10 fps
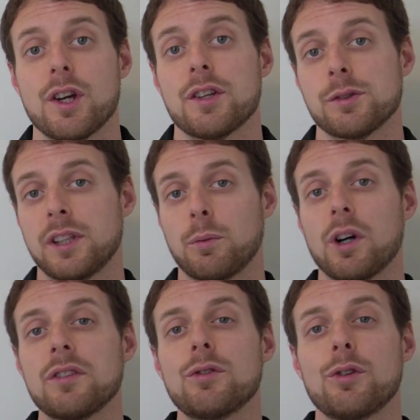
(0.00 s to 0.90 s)
So they
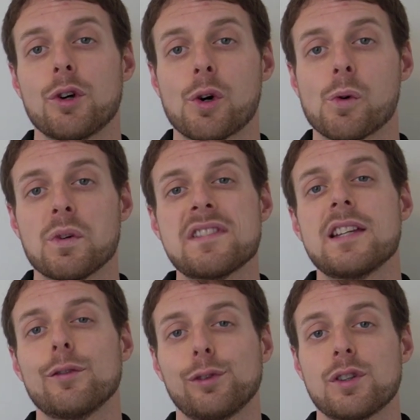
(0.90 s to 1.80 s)
wanted to know what's the
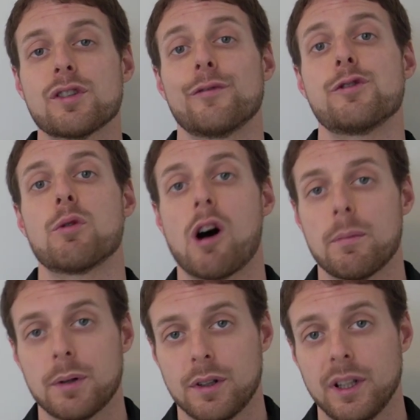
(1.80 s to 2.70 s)
influence of drop,
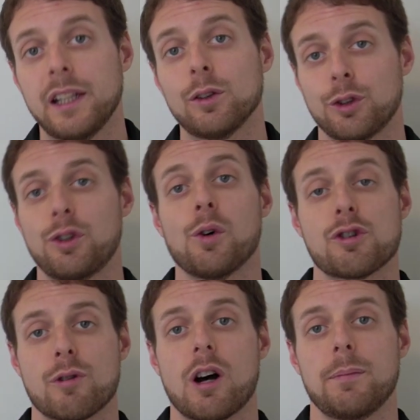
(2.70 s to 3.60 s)
heel-to-toe
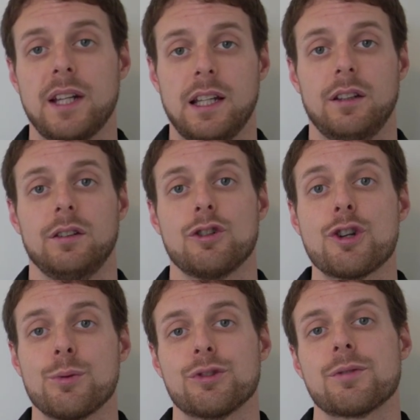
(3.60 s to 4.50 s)
drop in the
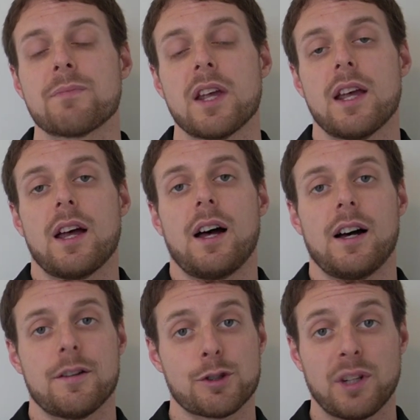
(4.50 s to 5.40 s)
shoes.
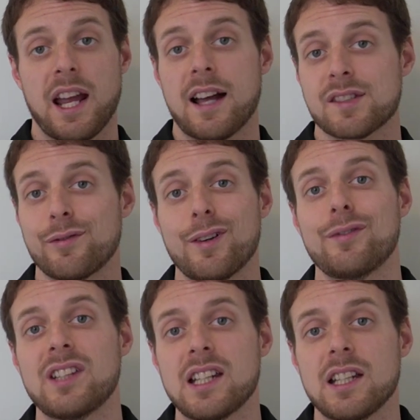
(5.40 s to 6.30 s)
So they asked
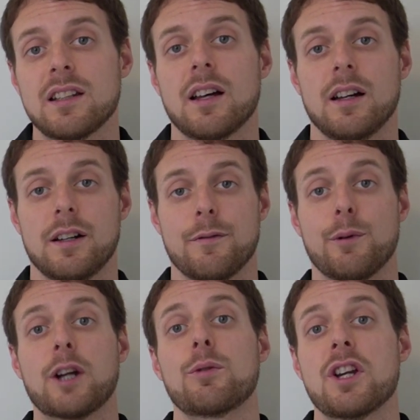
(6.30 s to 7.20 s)
15
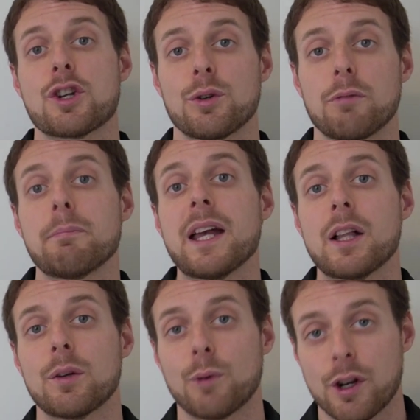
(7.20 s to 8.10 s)
recreational
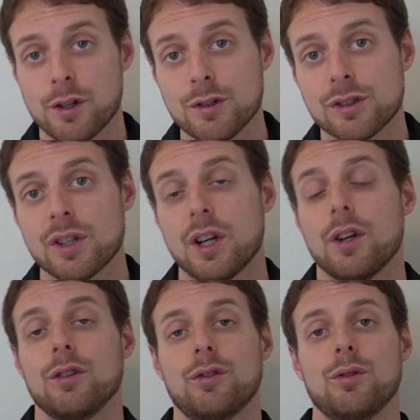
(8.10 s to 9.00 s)
male runners
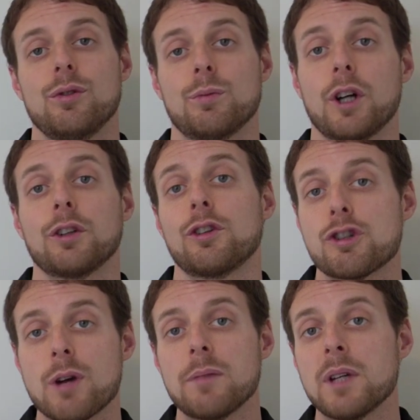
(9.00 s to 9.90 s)
to run on a
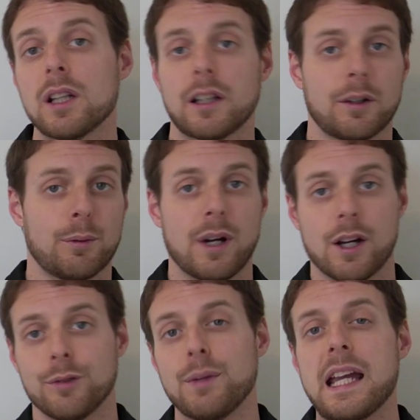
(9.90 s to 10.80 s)
treadmill at
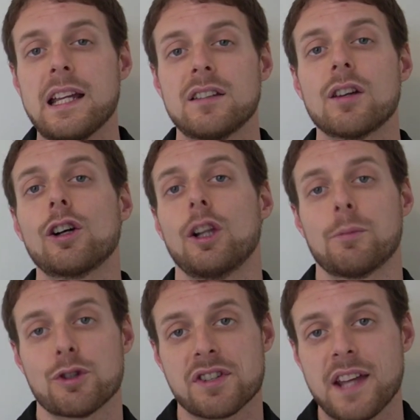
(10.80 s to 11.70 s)
around 8
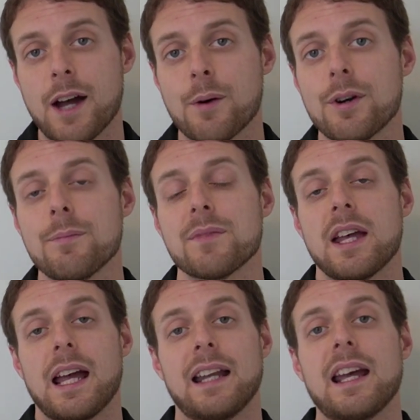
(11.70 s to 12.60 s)
kilometers an hour,
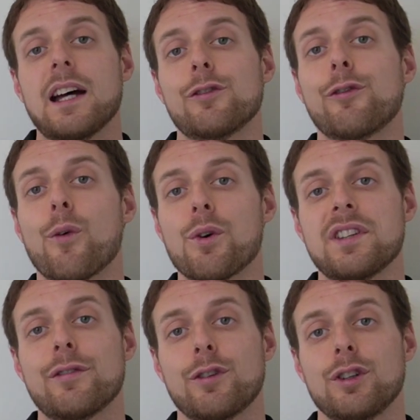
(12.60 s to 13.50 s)
and they had 4
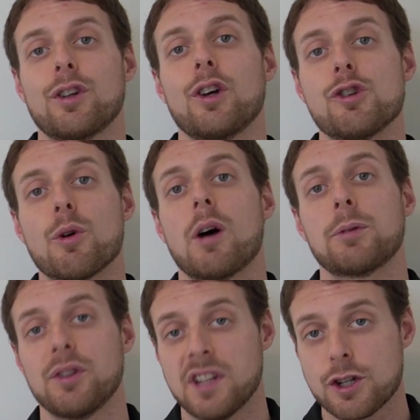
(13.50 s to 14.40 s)
different drop
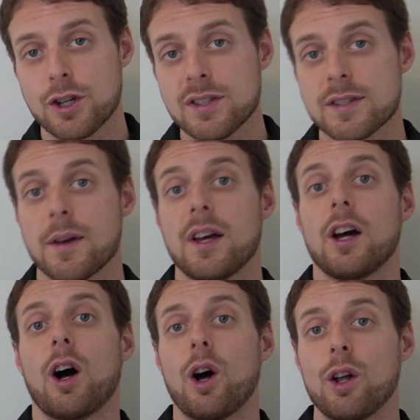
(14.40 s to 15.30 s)
conditions.
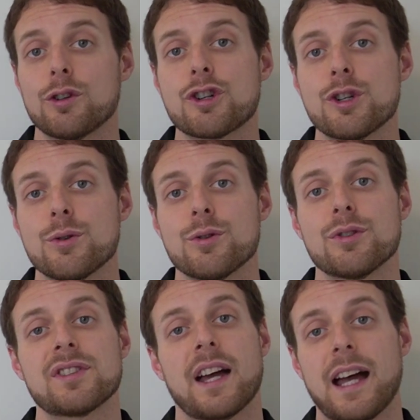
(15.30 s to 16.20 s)
All the
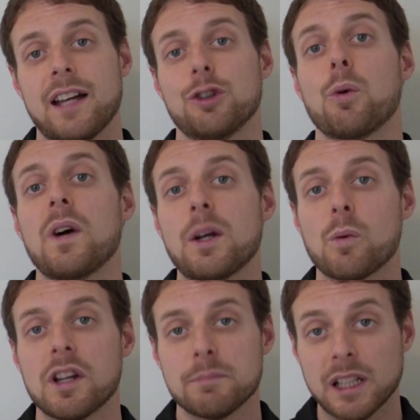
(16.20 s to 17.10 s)
shoes had
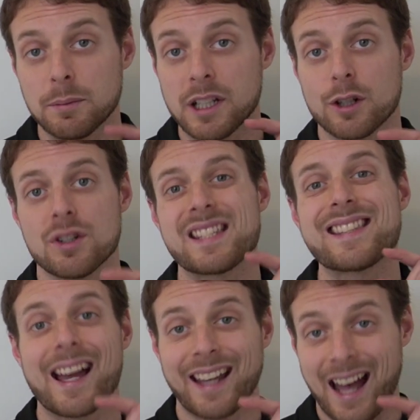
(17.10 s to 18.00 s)
21 millimeters
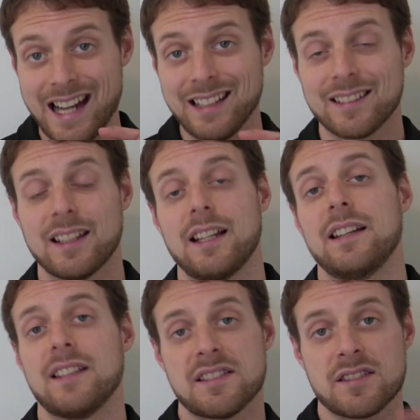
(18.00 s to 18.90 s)
stack height,
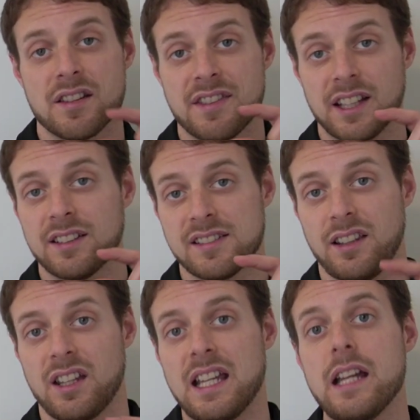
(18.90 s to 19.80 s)
that's the thickness of the
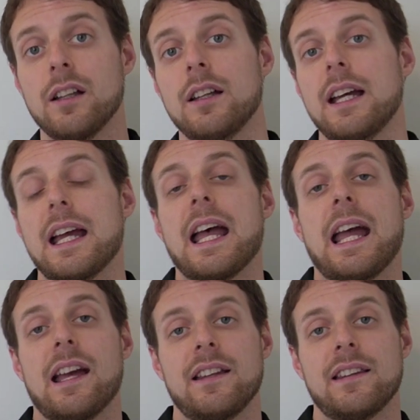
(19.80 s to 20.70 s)
heel,
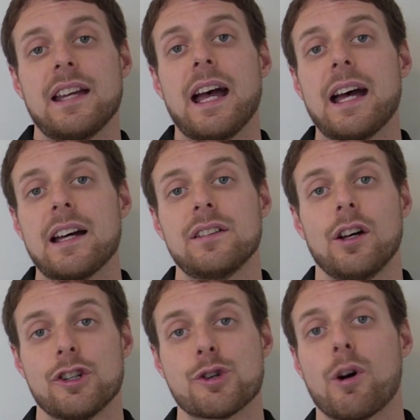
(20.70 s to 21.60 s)
and they had a
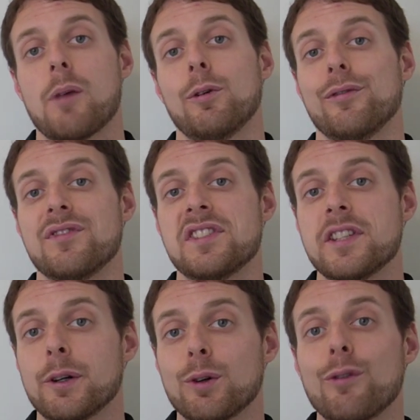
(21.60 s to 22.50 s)
drop of
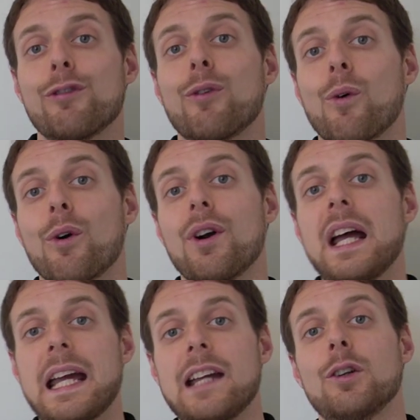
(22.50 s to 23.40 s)
0, 4,
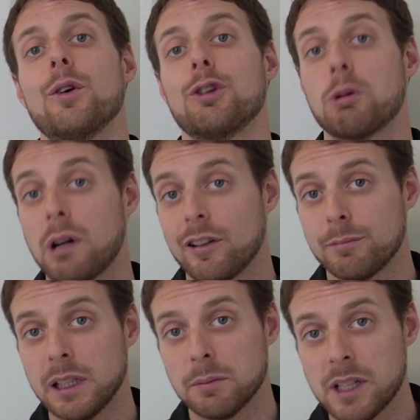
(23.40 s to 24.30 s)
8, or 12
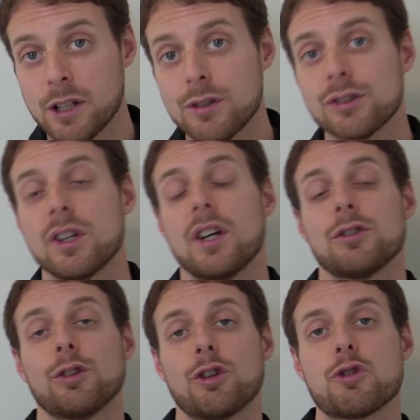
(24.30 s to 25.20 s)
millimeters.
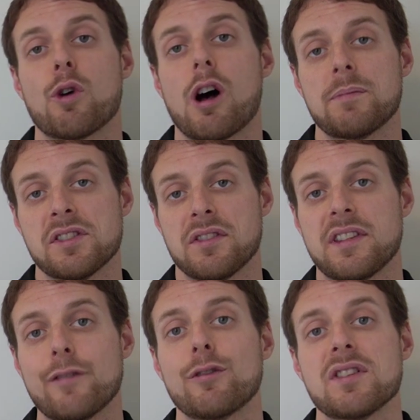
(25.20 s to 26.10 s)
So the drop is the
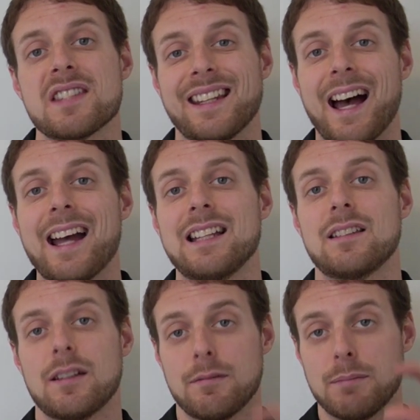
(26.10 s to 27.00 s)
difference in height
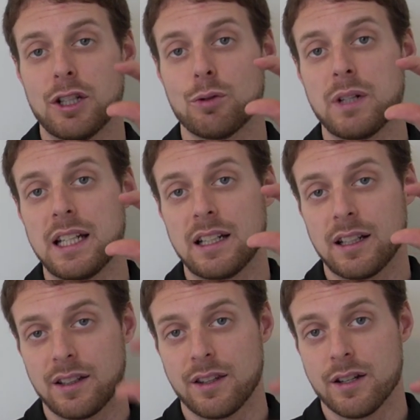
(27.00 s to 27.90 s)
between
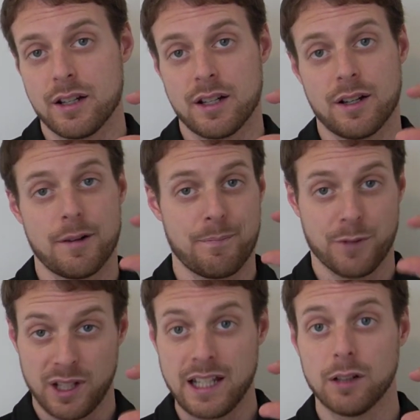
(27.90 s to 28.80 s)
the
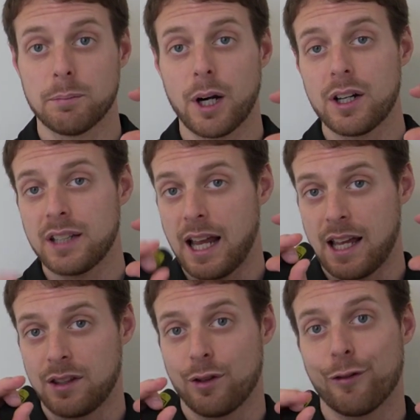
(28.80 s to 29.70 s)
heel part
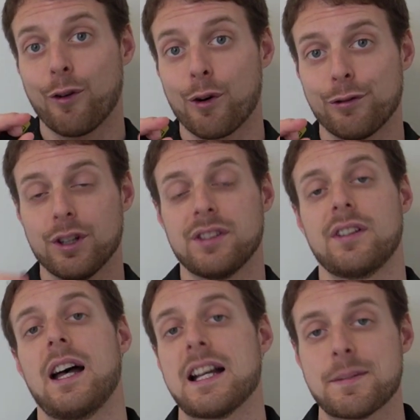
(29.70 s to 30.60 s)
and the forefoot
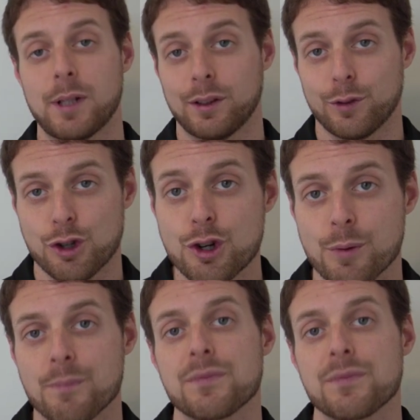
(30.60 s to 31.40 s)
aspect of the shoe.